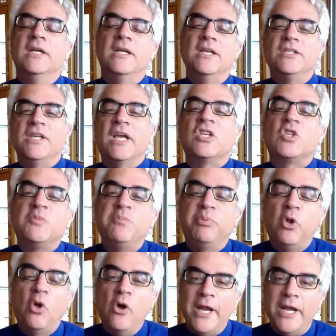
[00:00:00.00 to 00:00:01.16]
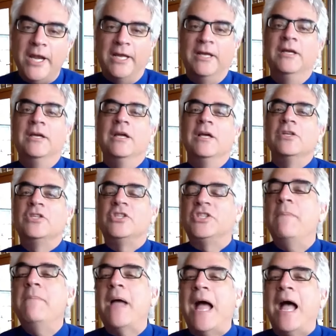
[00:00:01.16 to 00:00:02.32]
is exploiting
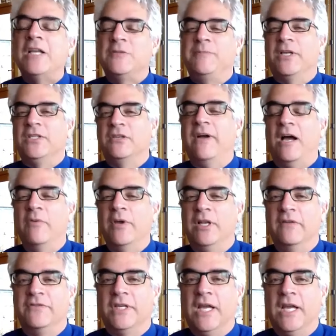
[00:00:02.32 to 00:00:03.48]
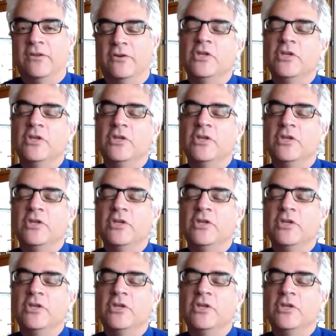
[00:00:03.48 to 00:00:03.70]
some aspects of how we live together.